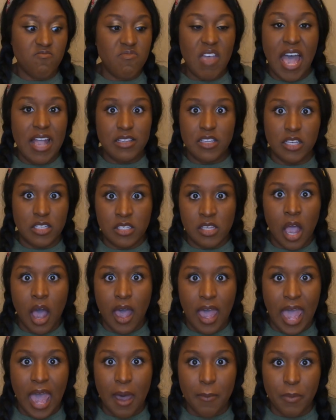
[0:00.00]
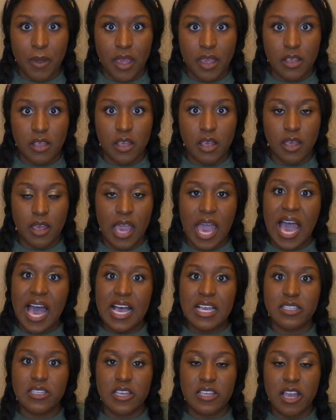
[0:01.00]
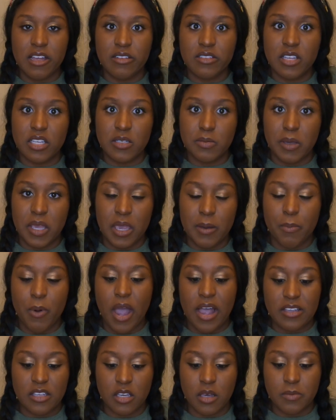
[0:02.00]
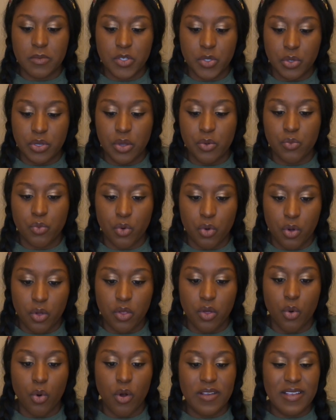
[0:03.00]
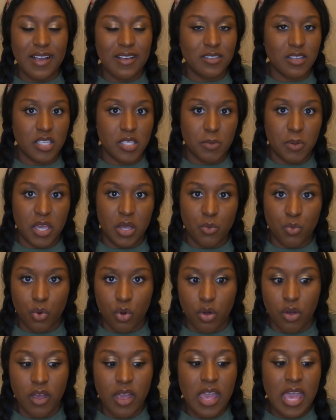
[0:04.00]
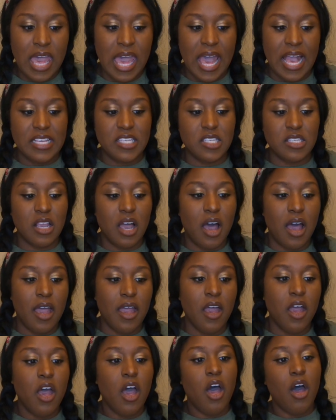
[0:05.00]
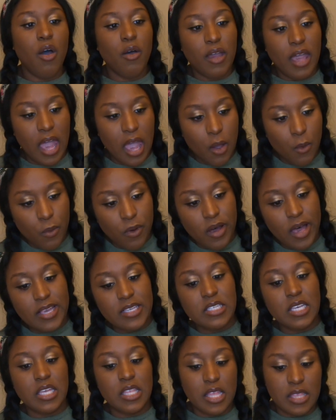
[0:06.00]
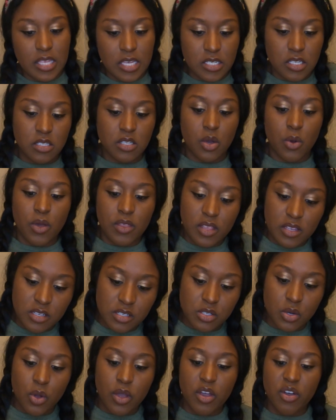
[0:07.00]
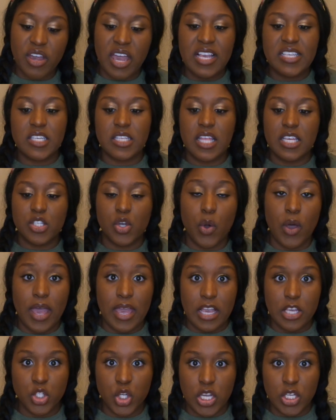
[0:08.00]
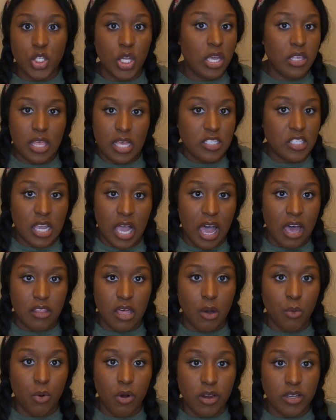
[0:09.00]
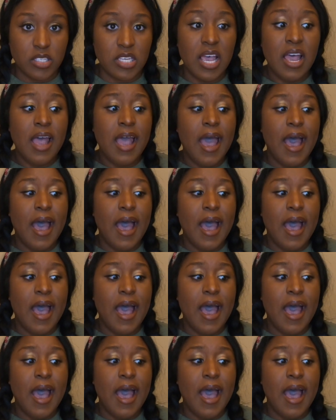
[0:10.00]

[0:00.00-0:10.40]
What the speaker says: That does not happen as an LSSP practicum student role or an LSSP role. It's not, okay, well, I see that this is going, okay, so let's go ahead and change that. That's not how that works.